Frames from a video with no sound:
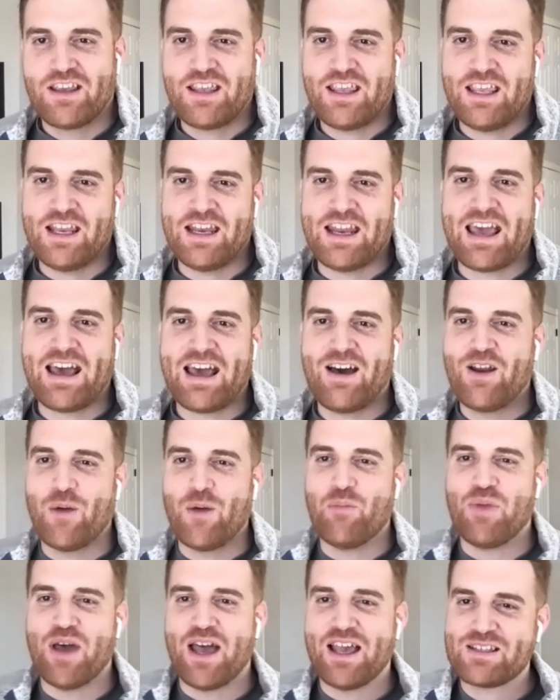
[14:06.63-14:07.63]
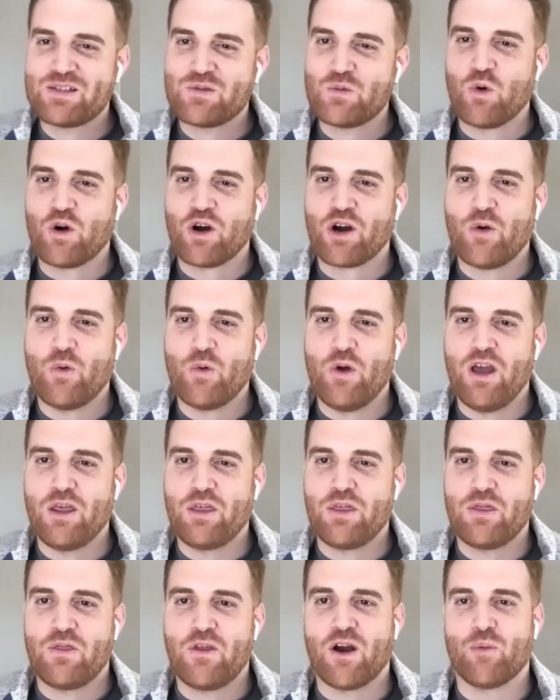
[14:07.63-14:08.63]
in how to best work
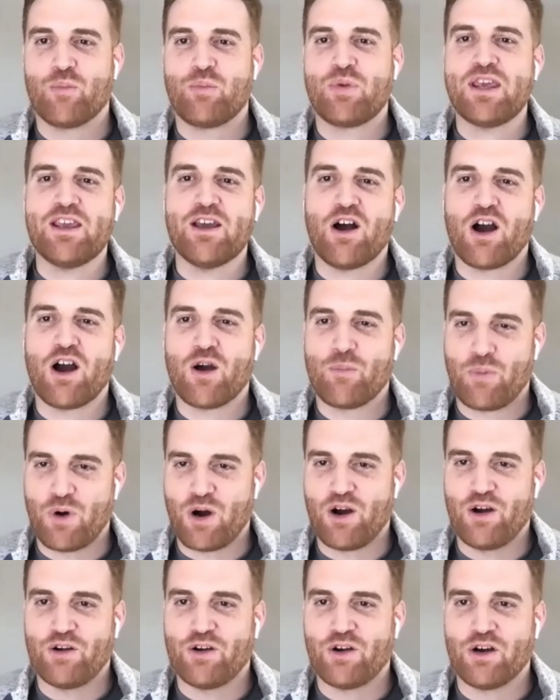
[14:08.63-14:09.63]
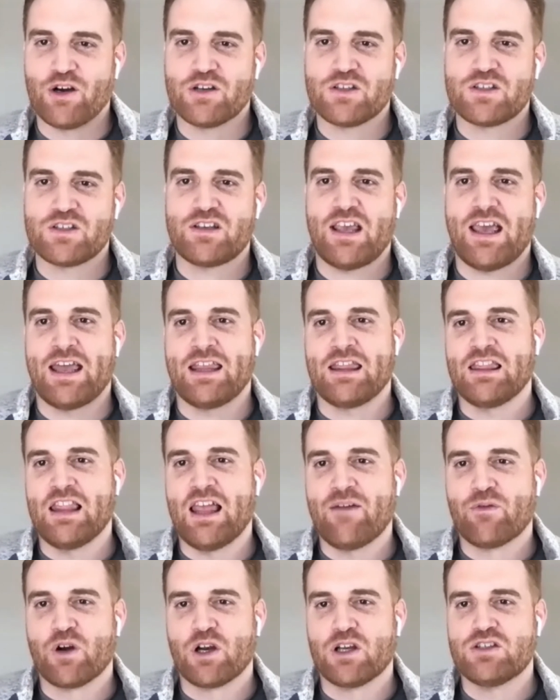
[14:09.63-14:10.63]
with their PR partners and
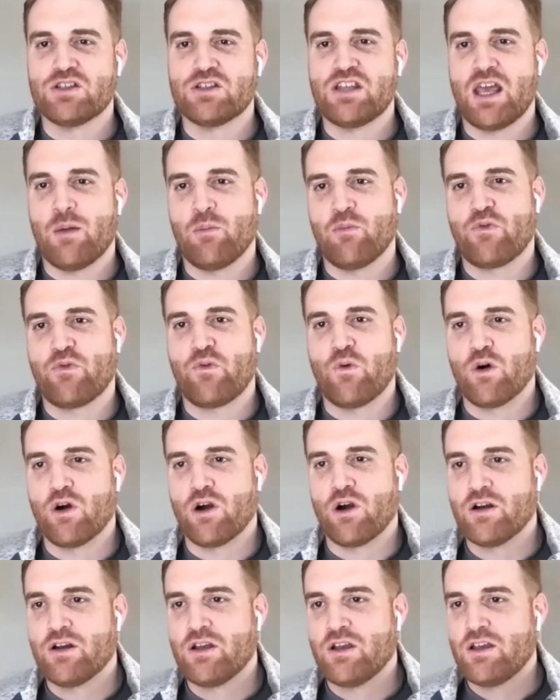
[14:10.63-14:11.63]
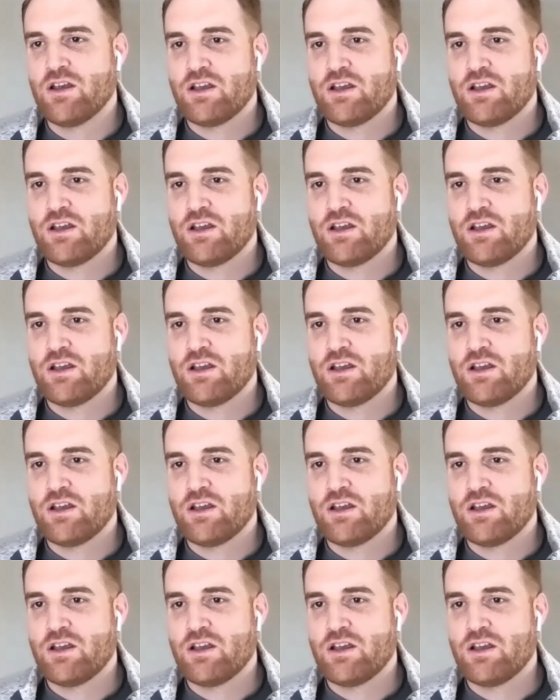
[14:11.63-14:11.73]
leverage them for,